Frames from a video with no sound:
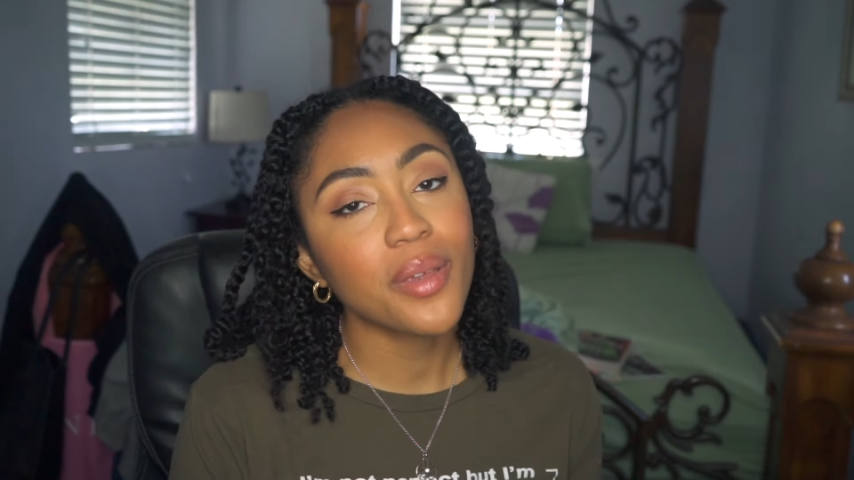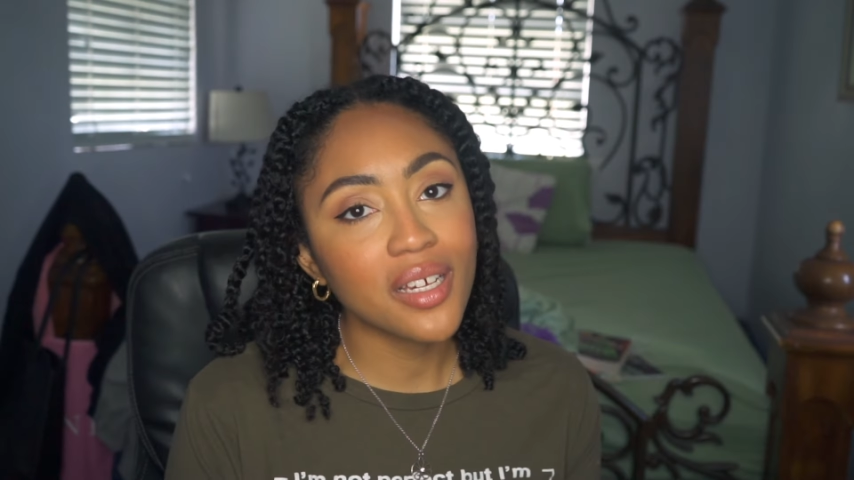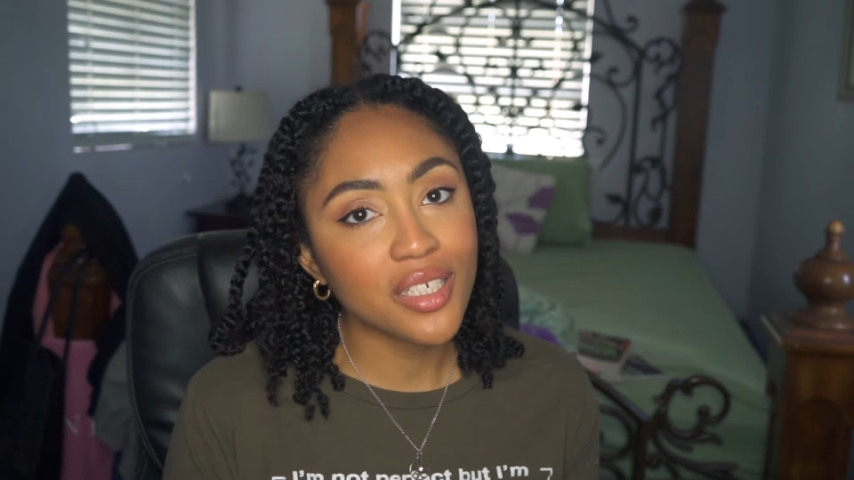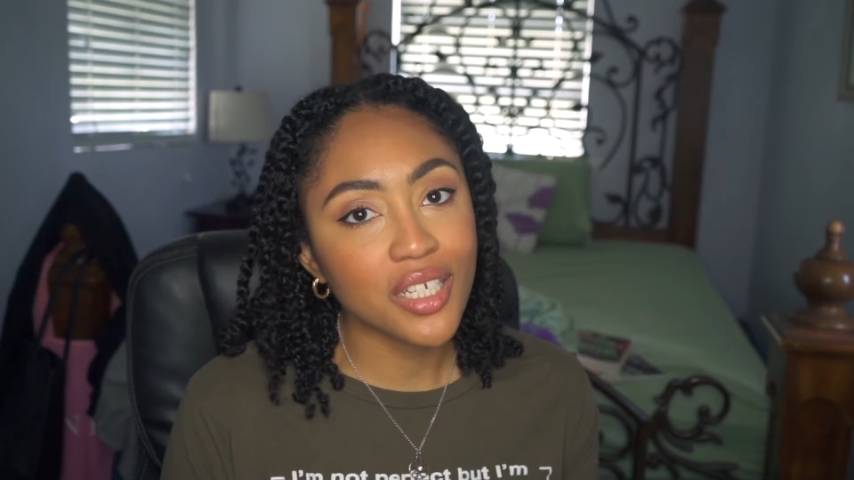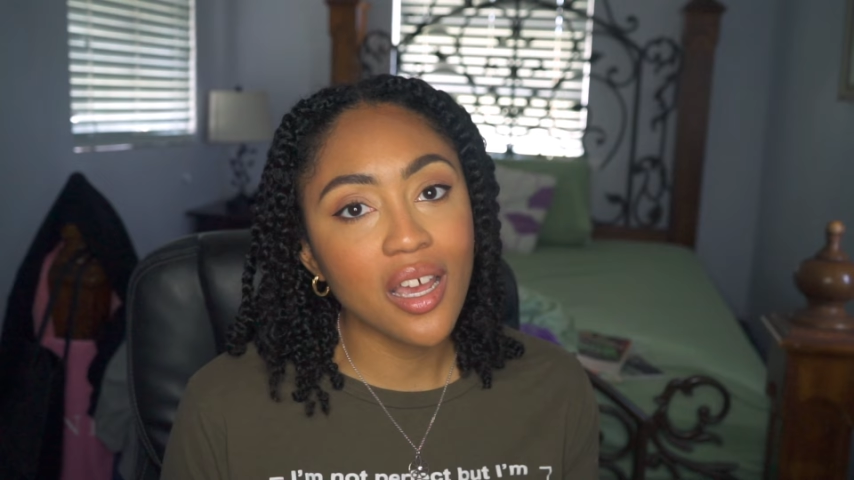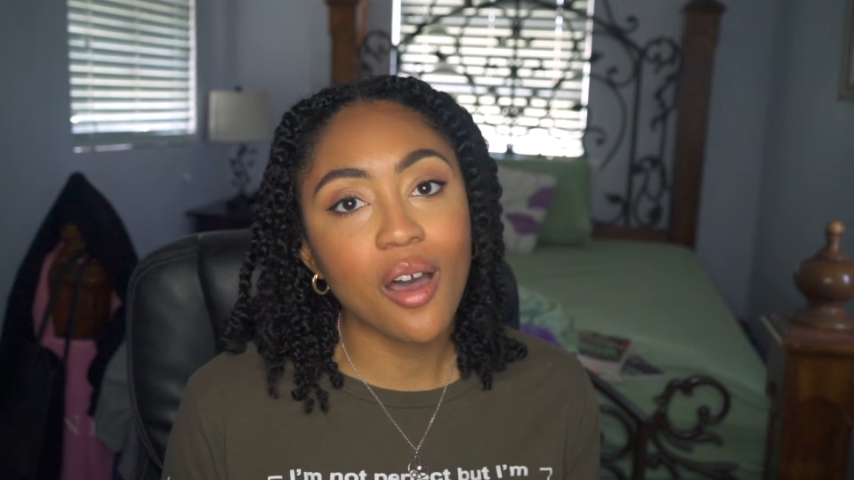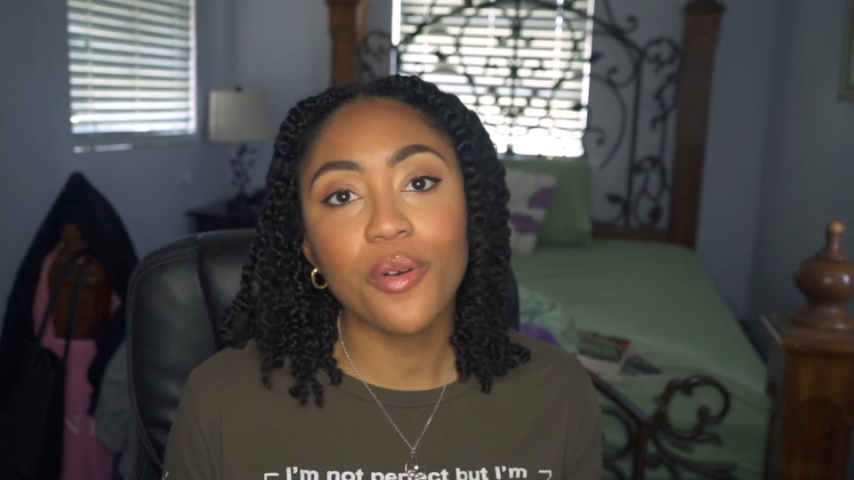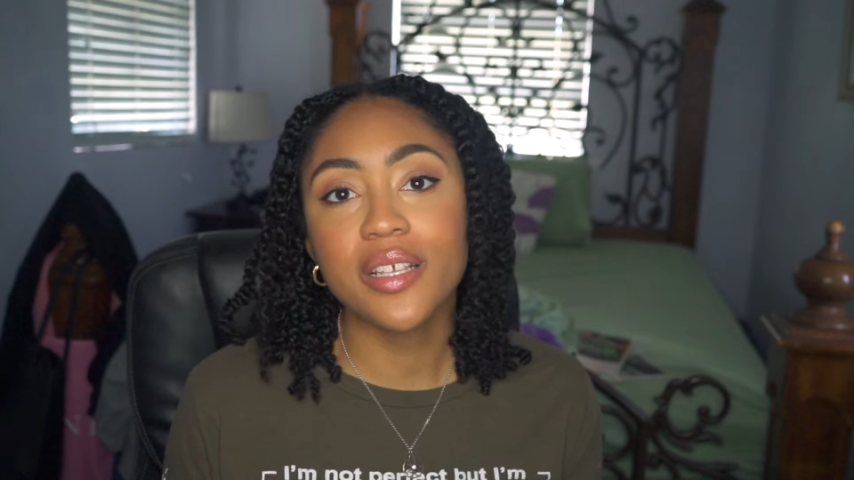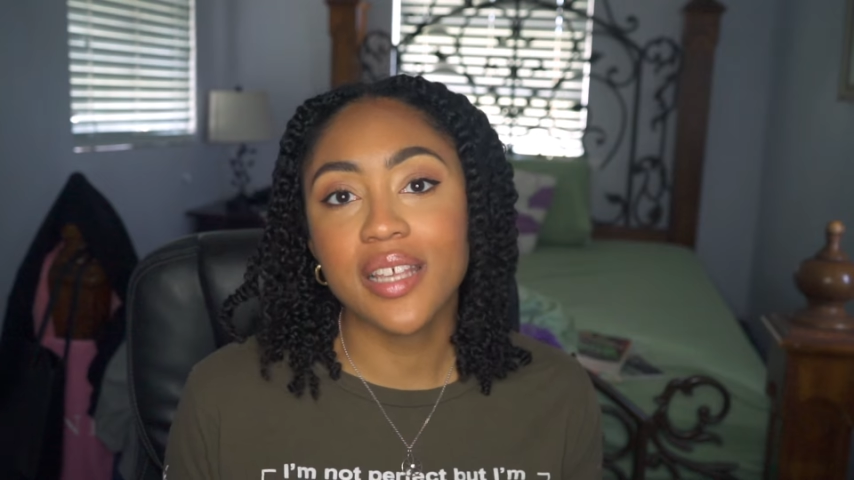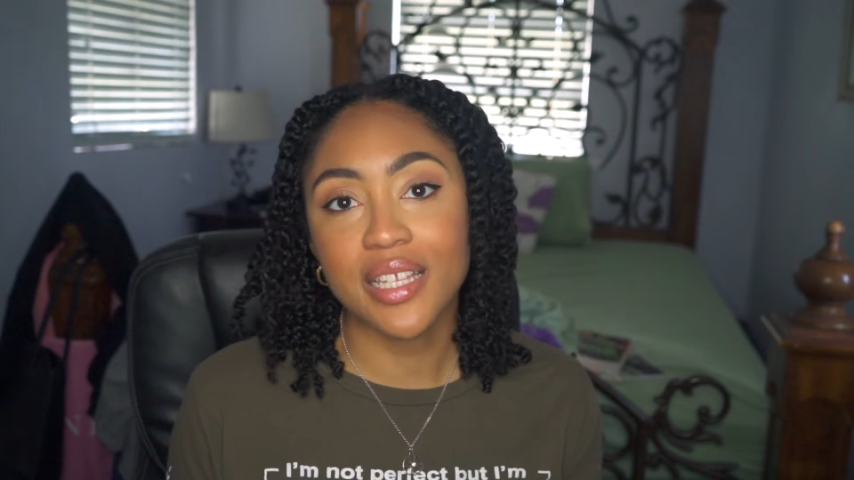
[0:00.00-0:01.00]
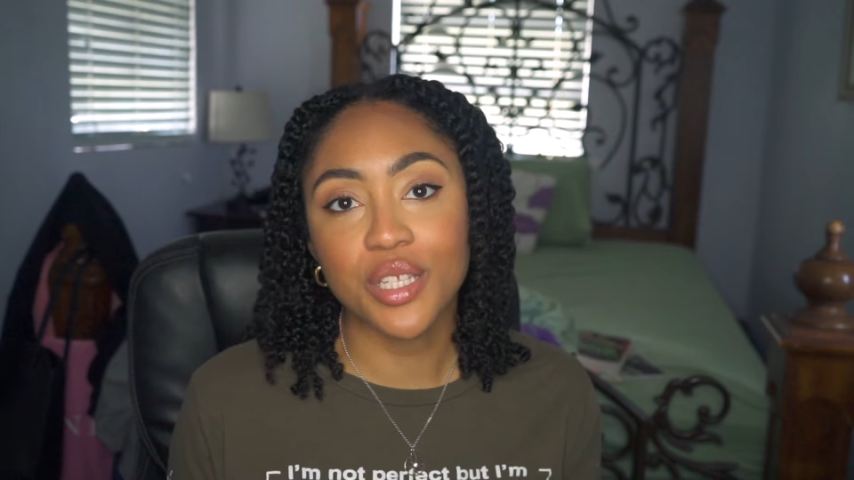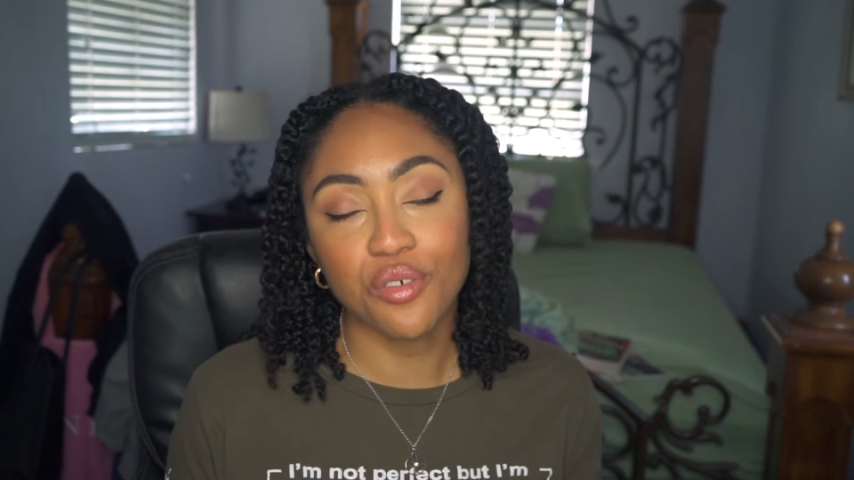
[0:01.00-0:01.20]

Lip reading: because she always has